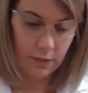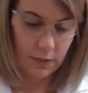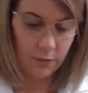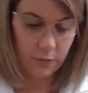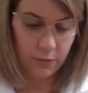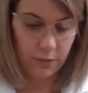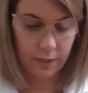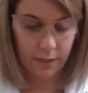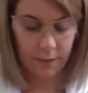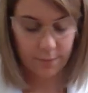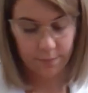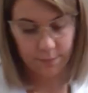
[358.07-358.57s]

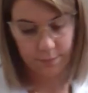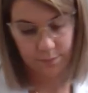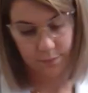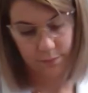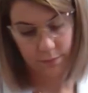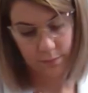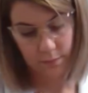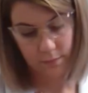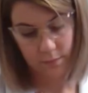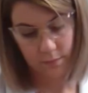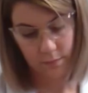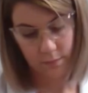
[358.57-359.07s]
Okay.
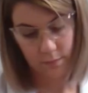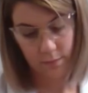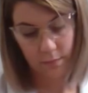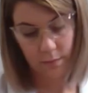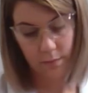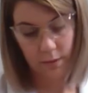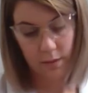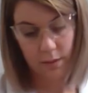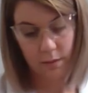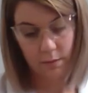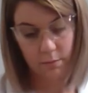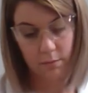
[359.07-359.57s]

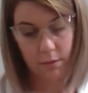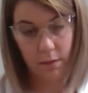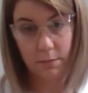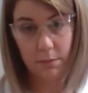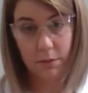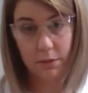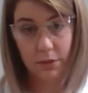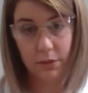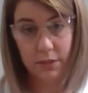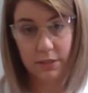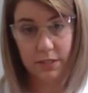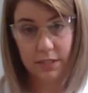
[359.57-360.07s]
Maybe
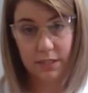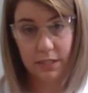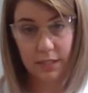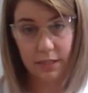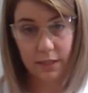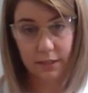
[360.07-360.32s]
you can see it